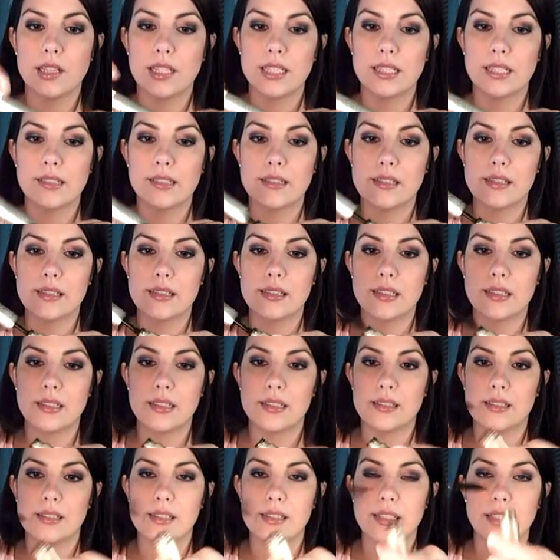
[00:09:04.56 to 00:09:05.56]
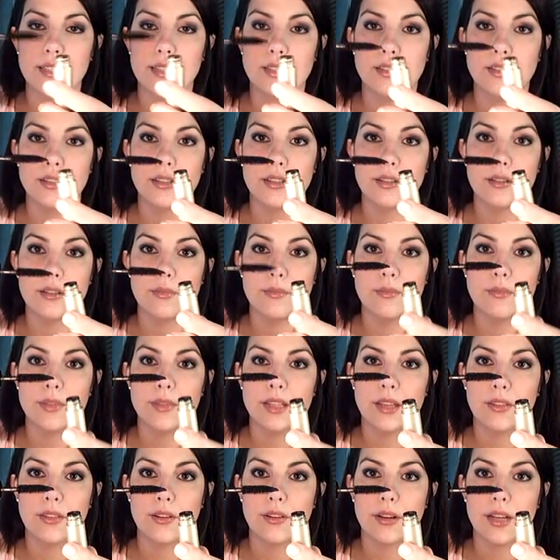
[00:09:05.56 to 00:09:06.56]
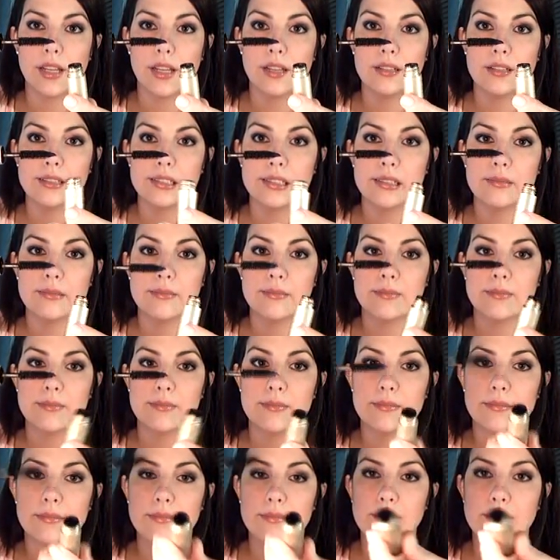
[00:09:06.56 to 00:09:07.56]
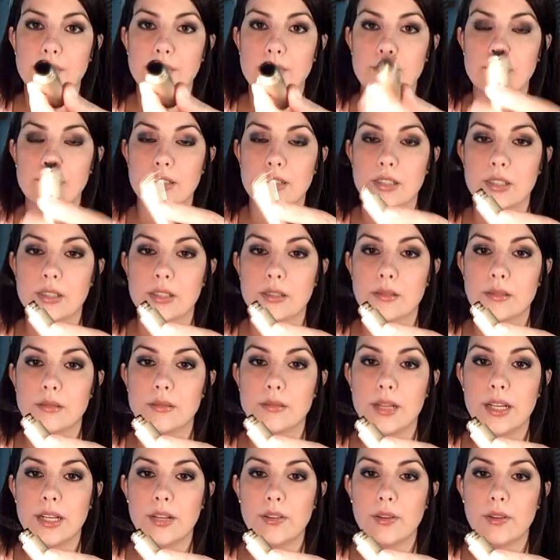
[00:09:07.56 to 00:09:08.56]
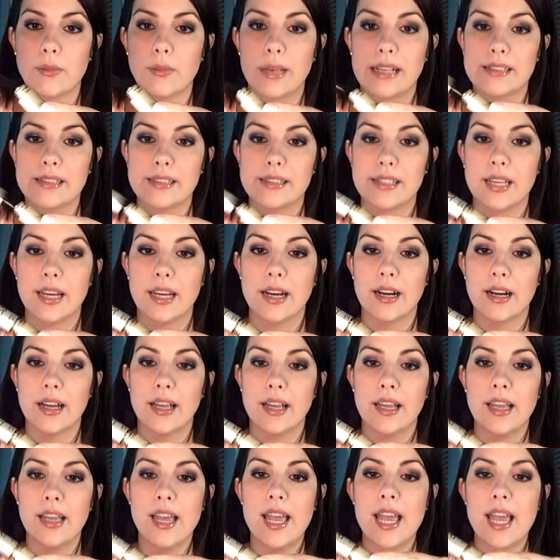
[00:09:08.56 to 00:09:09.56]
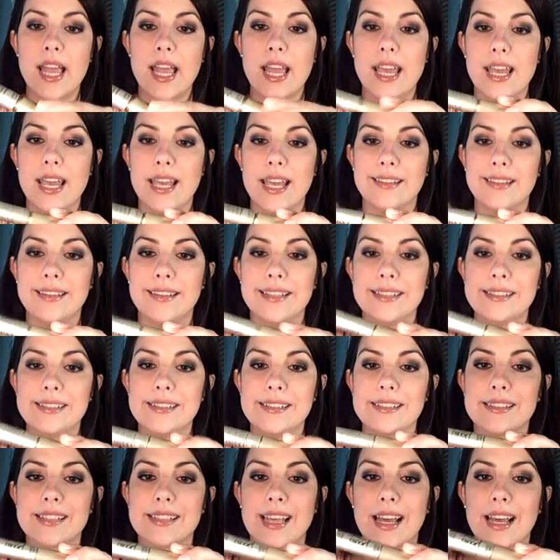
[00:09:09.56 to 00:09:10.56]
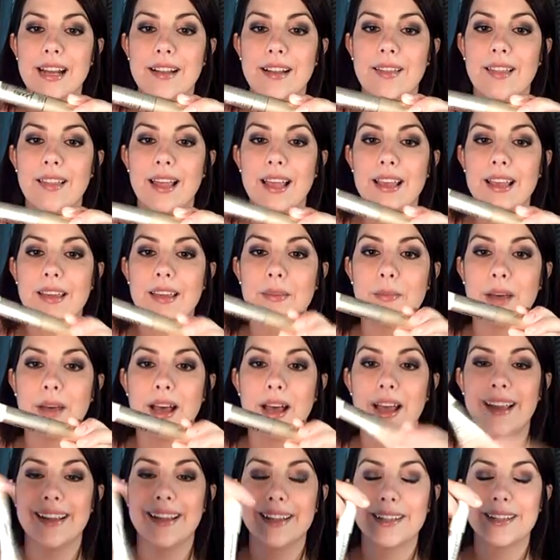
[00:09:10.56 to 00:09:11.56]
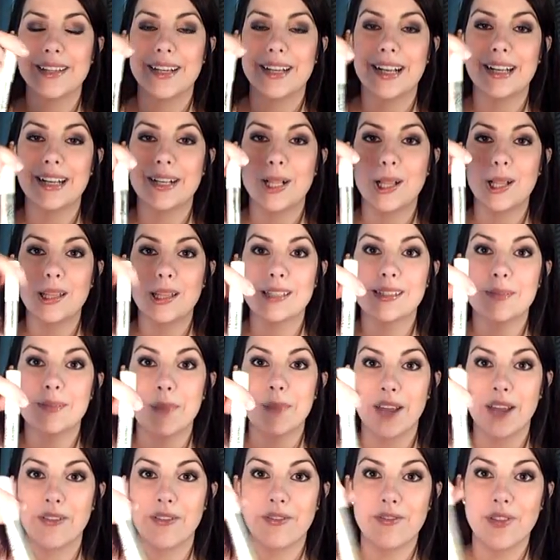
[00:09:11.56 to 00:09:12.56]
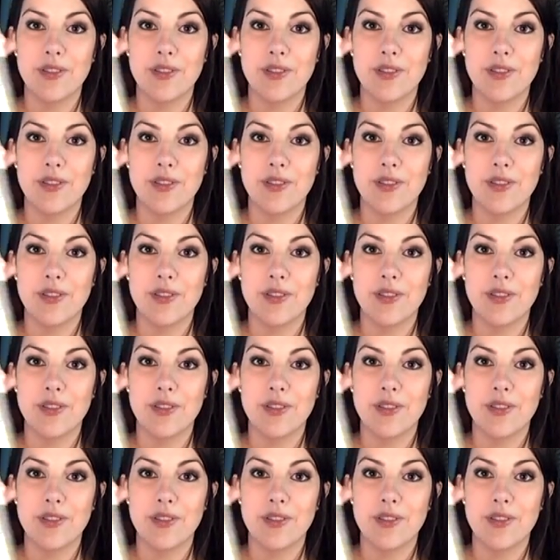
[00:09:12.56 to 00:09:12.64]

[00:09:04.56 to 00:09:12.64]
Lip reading: this is the, you know, the other end for your regular mascara. And this is kind of like my, I call this my